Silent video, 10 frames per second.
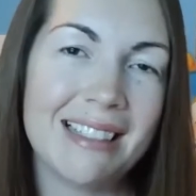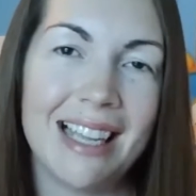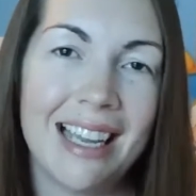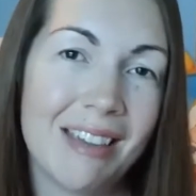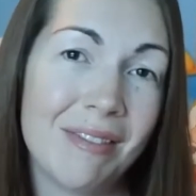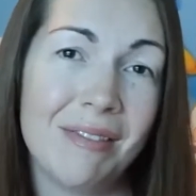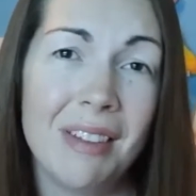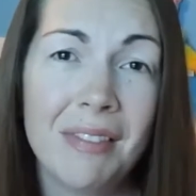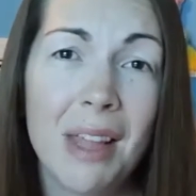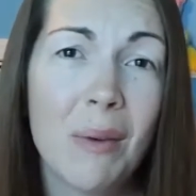It's like, if,
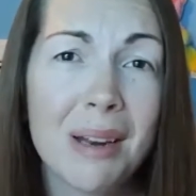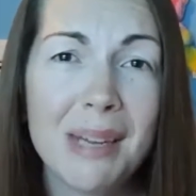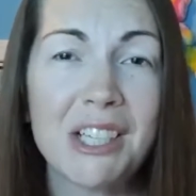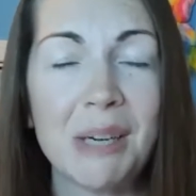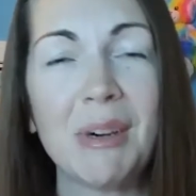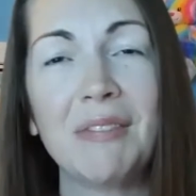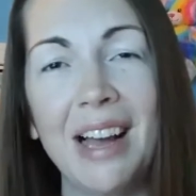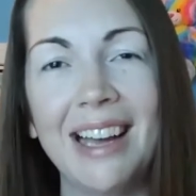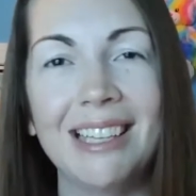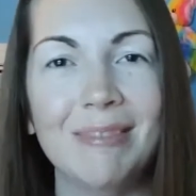if they want to make Shimmer,
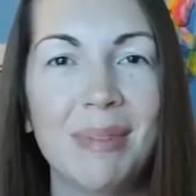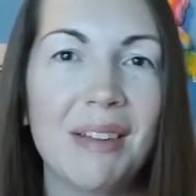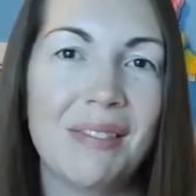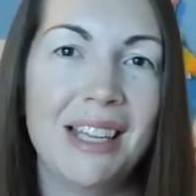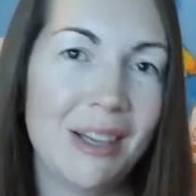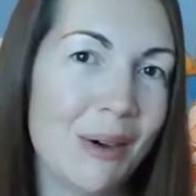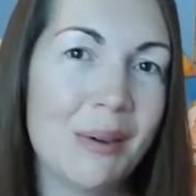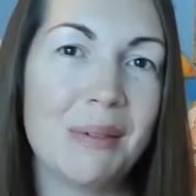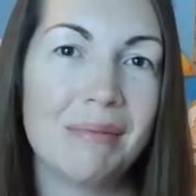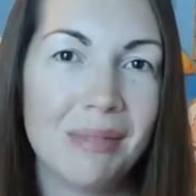fine, but if they
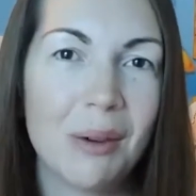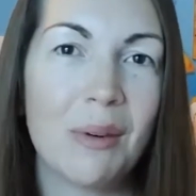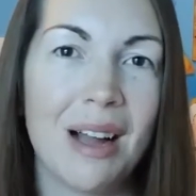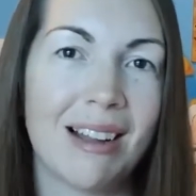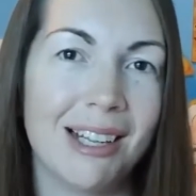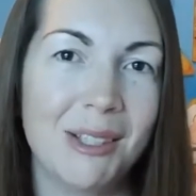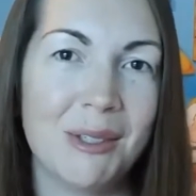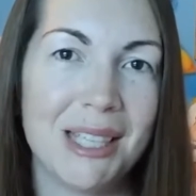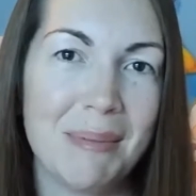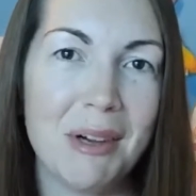don't, we're not going to
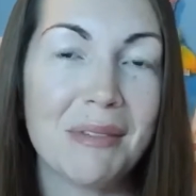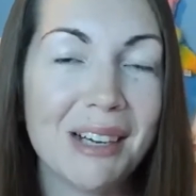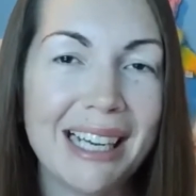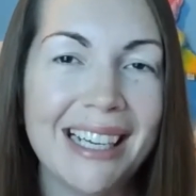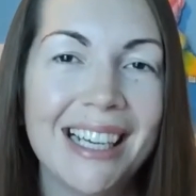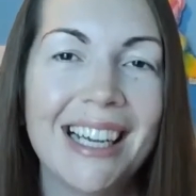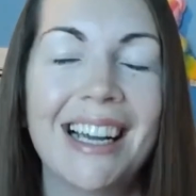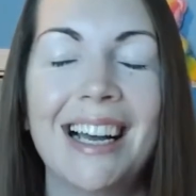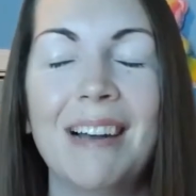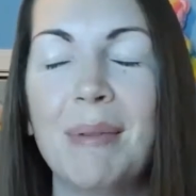lose sleep over it,
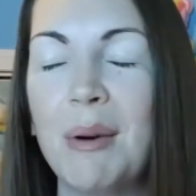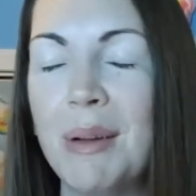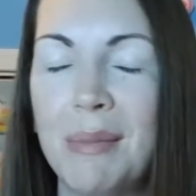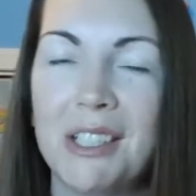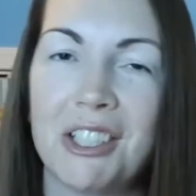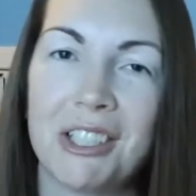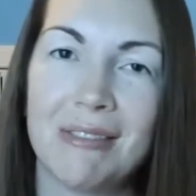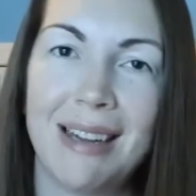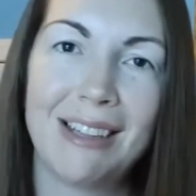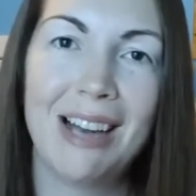but we'd much
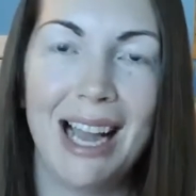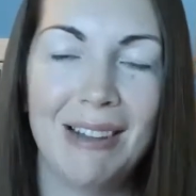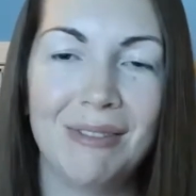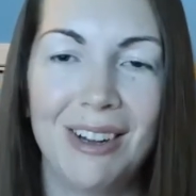rather have